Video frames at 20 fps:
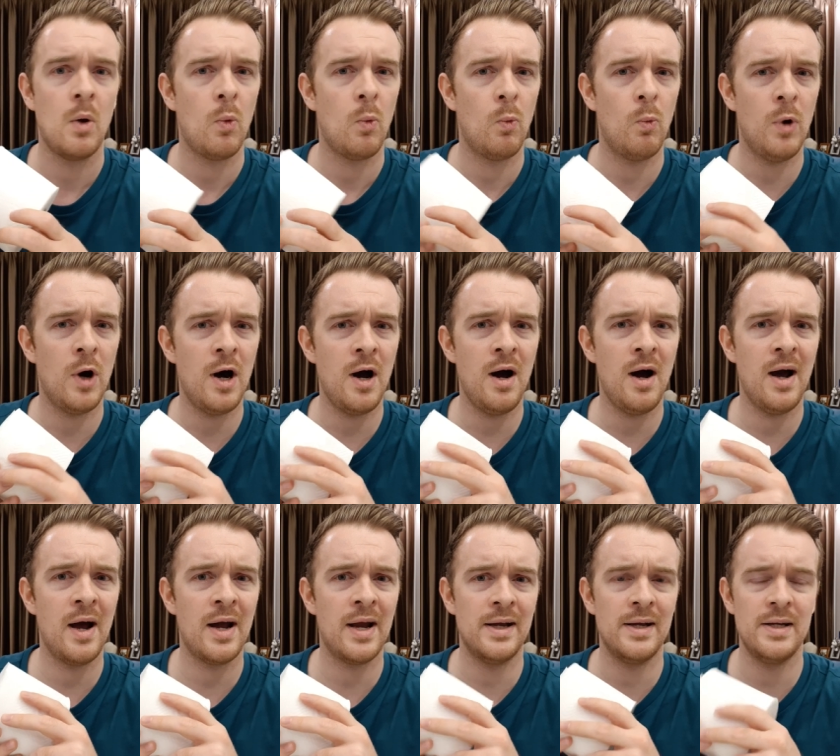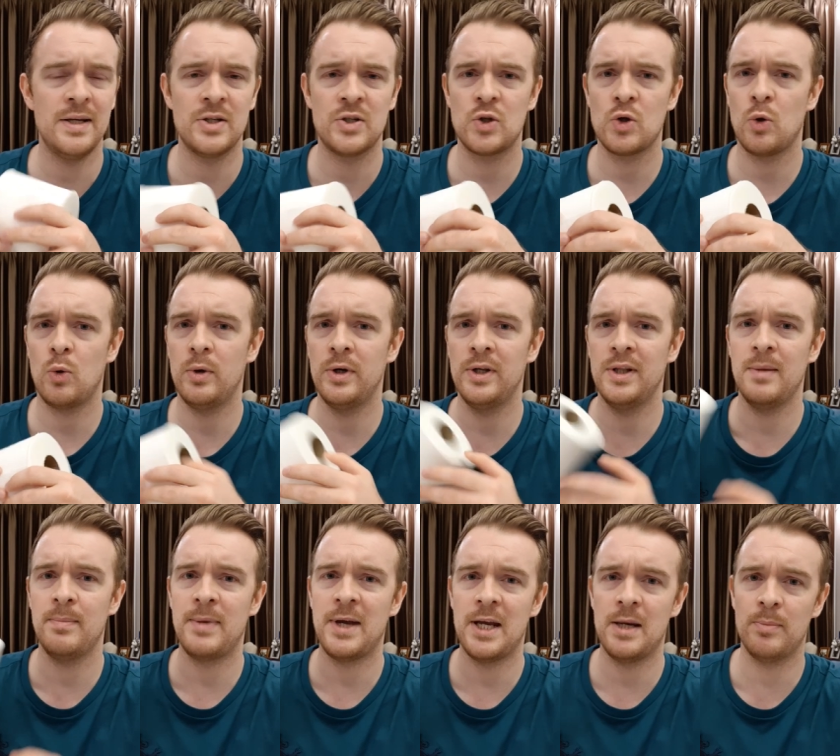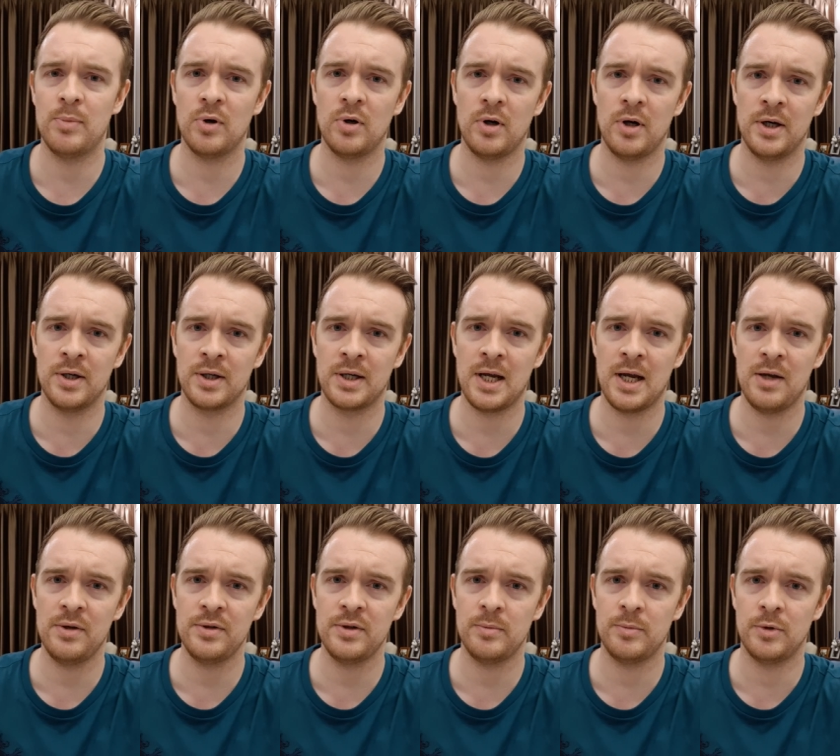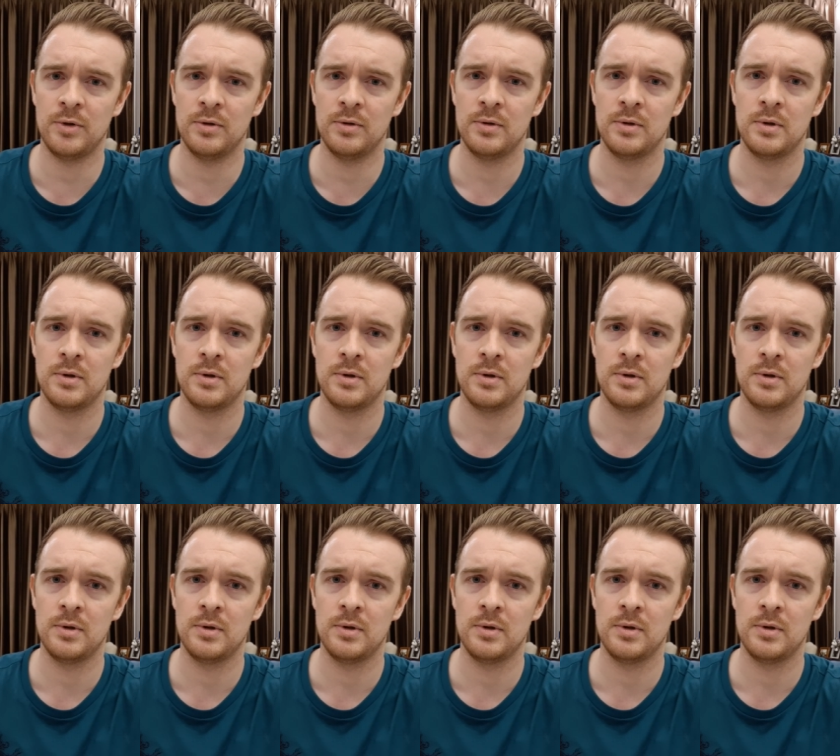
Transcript: Why is toilet paper uncountable?